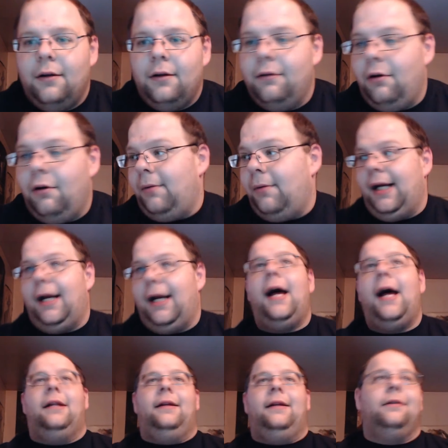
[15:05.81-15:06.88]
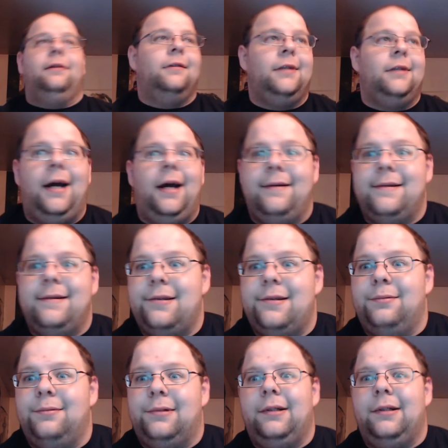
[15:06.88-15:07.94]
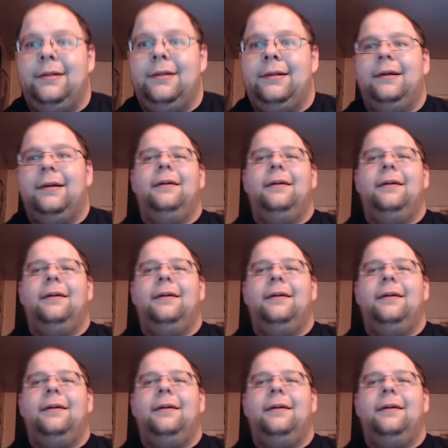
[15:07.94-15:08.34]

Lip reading: oh my god, like Lil Yachty's so good,